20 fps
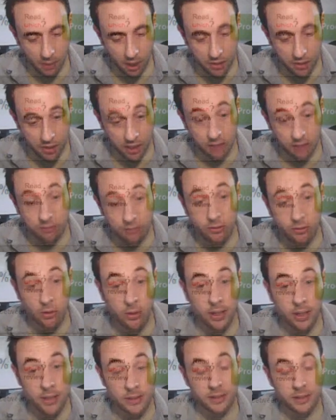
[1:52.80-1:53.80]
eye tracking
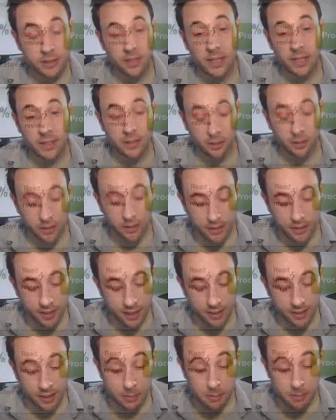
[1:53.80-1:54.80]
for is
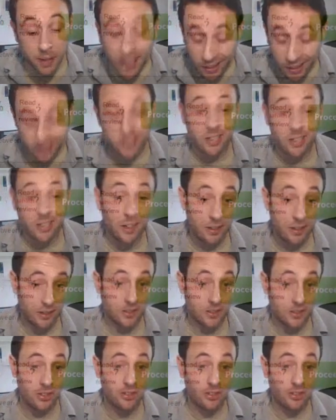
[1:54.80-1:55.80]
understanding and making design
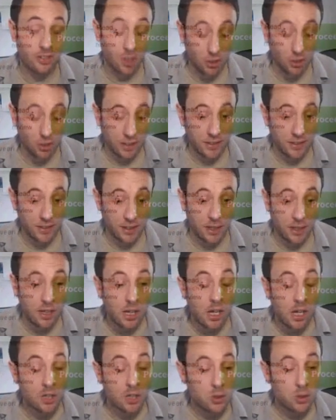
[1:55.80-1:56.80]
decisions a lot easier.
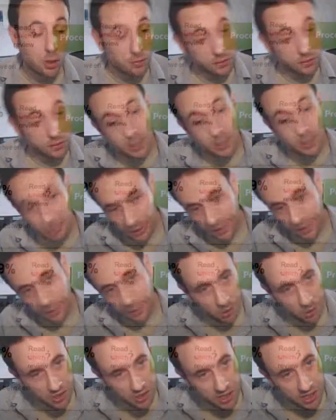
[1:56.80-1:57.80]
So often, typically
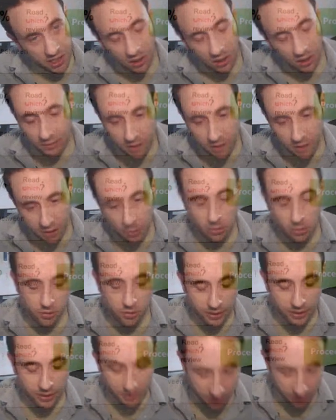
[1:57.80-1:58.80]
in a project, you'll have 2 or
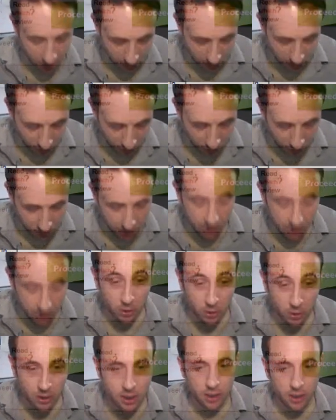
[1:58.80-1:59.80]
3 design routes, and
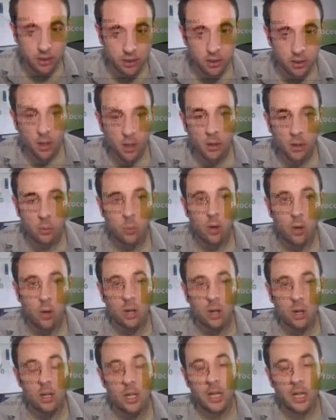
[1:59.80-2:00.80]
you want to kind of know
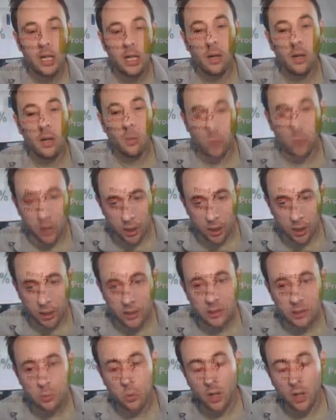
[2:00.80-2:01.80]
what
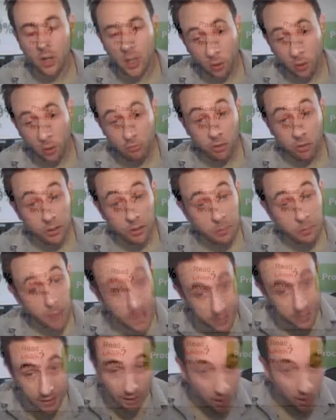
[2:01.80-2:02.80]
works, why one route's
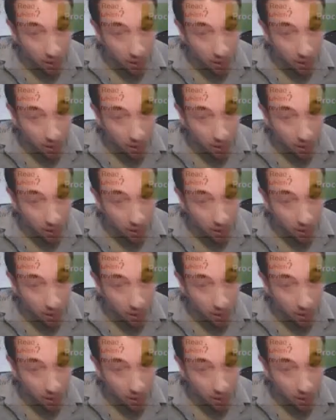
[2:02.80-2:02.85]
better